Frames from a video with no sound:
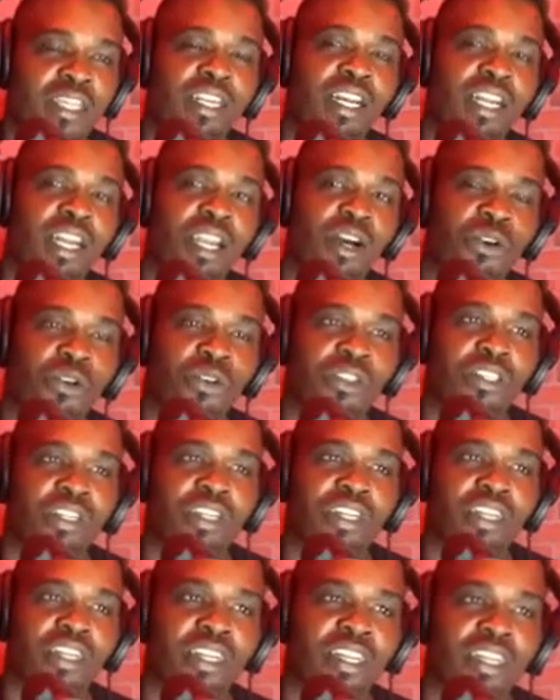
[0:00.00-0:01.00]

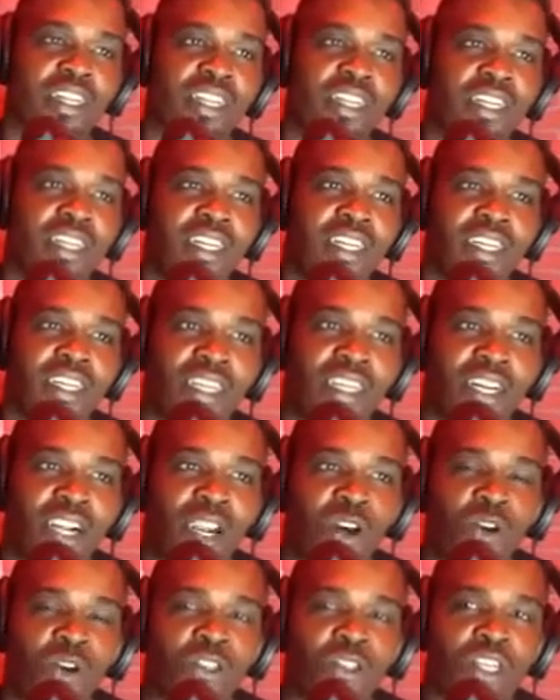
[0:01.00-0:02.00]
closer
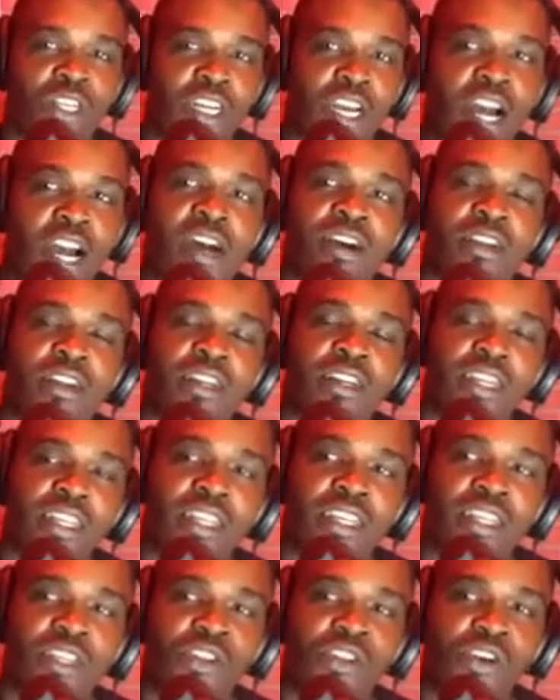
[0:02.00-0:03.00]
caller.
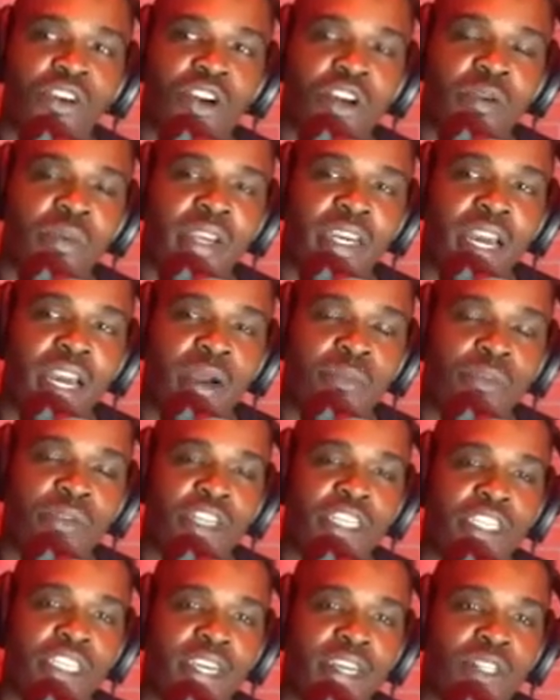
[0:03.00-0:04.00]
You know what I mean? I
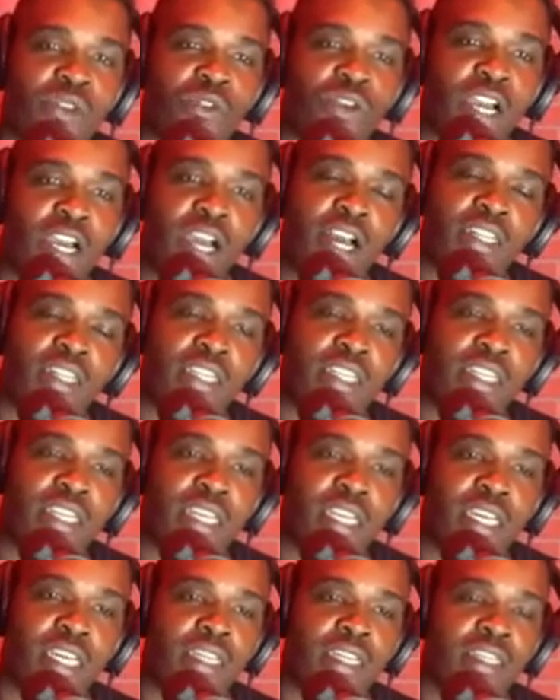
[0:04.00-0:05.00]
appreciate you calling
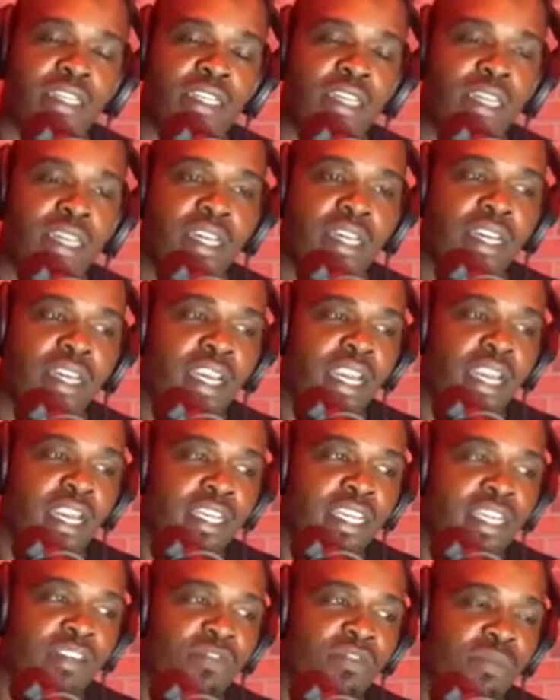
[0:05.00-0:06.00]
in and
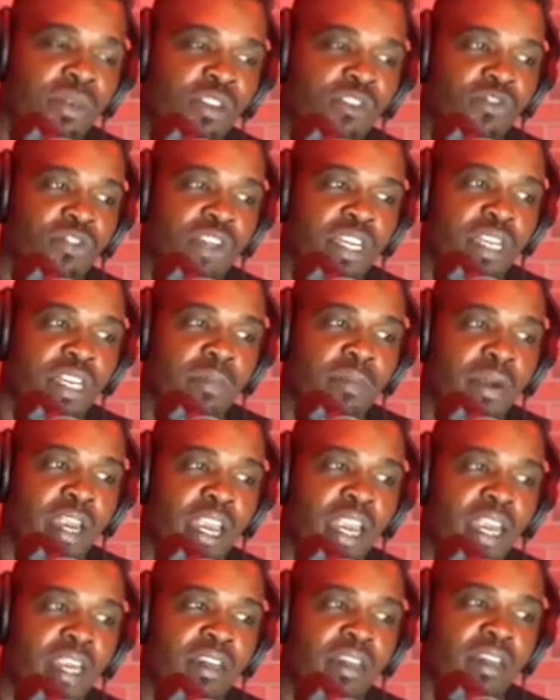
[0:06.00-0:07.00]
giving me
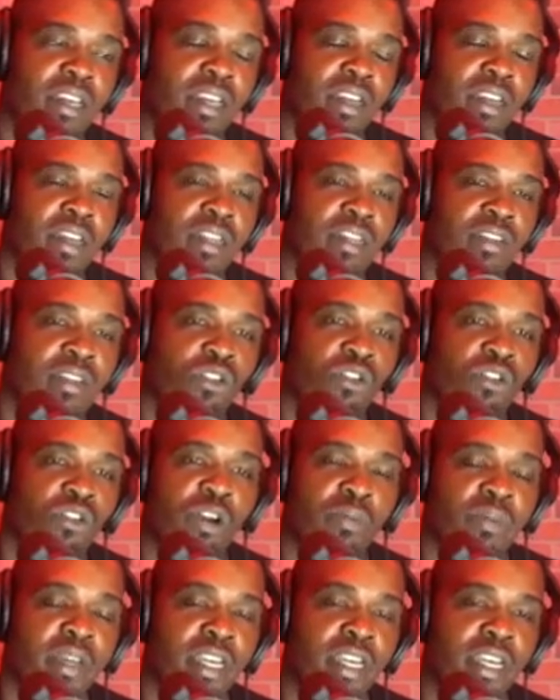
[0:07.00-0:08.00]
feedback. And you know
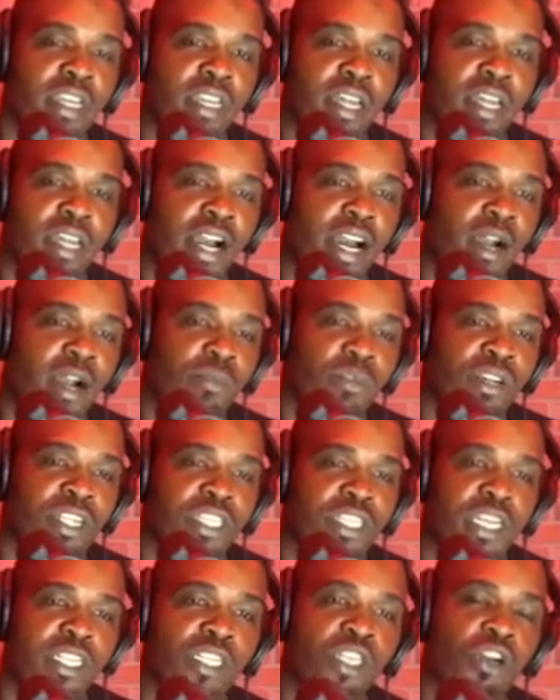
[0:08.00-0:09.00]
what I mean? I
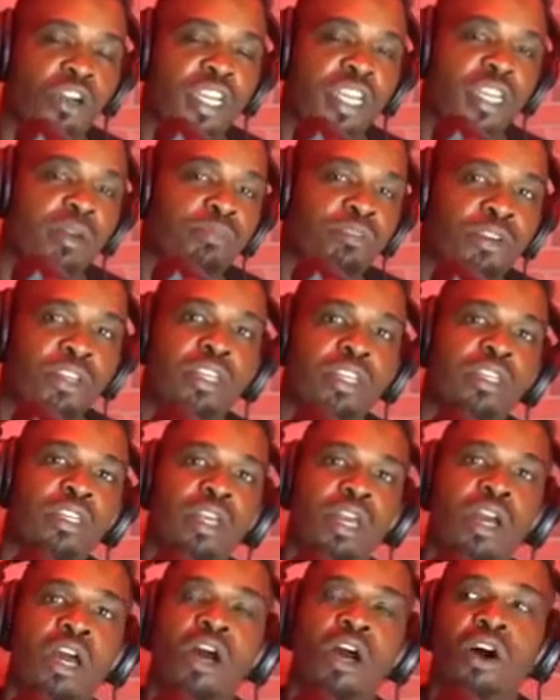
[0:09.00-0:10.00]
appreciate your input
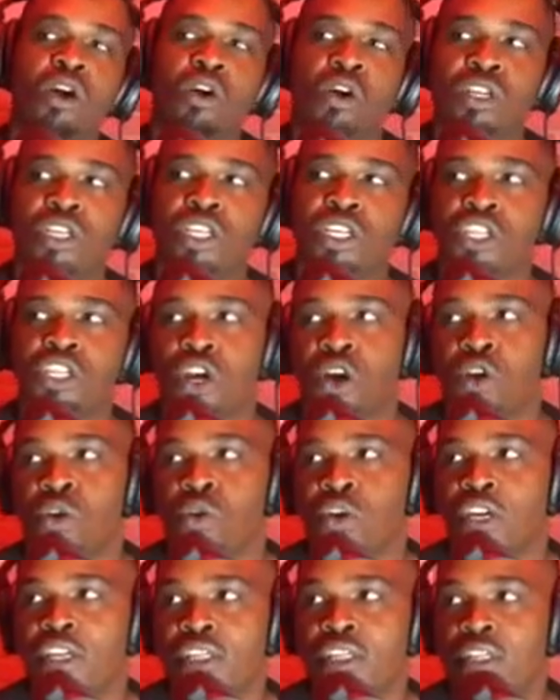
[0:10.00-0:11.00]
on the
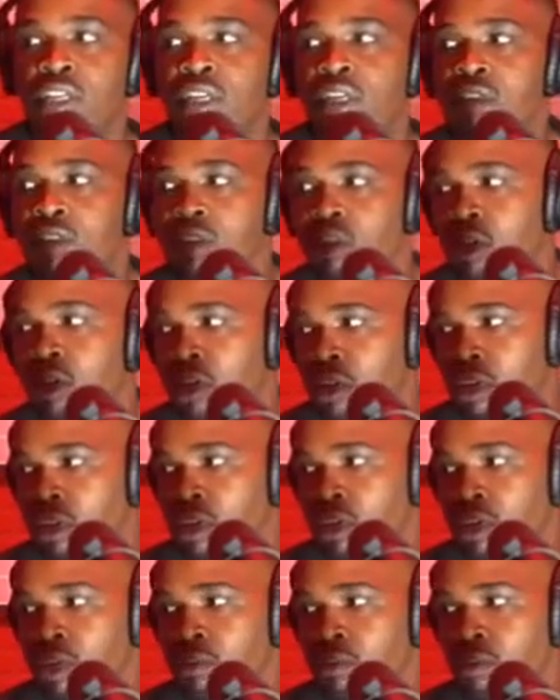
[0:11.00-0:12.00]
show and just
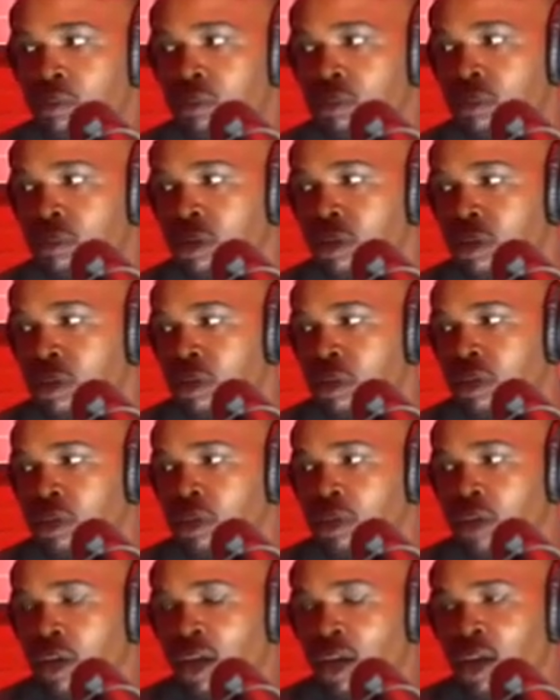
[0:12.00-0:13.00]
I
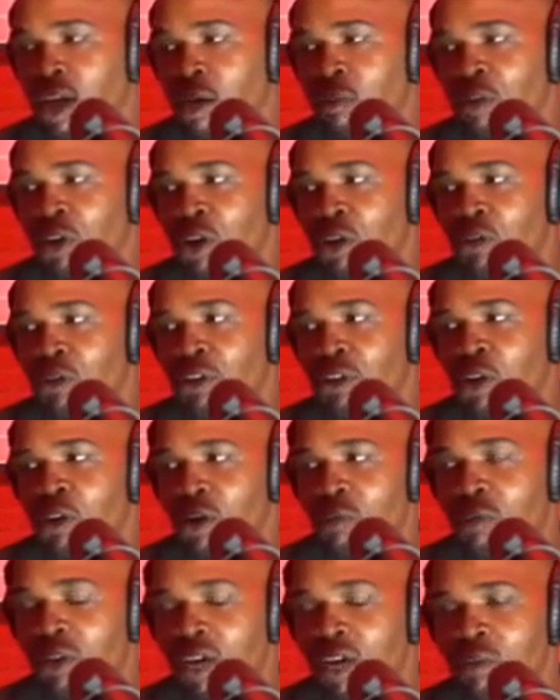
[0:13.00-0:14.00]
don't know.
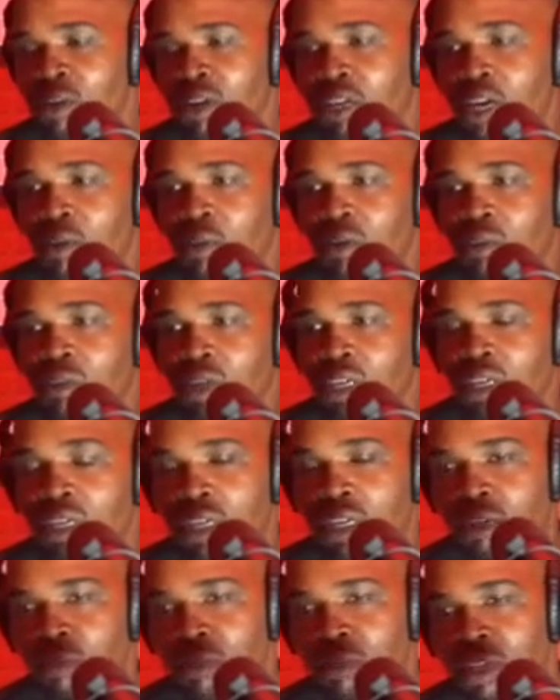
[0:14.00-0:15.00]
I'm
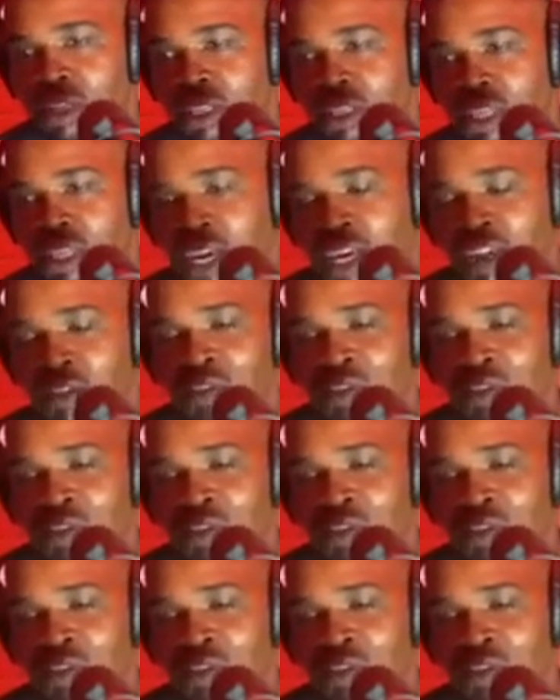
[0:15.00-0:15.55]
a think of a